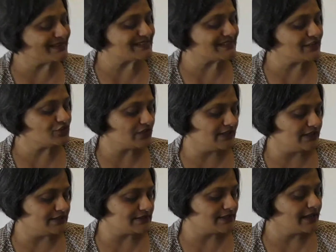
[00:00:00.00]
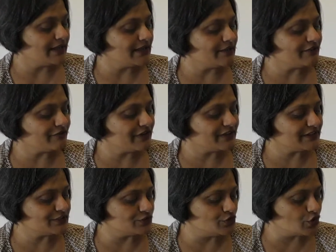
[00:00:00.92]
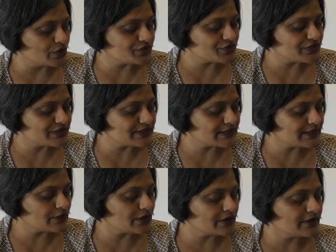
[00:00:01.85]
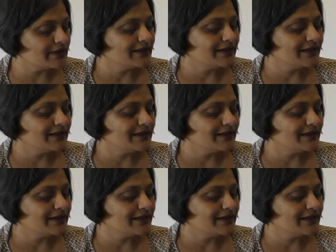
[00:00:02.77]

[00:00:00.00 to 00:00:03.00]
message is, if it is not written down,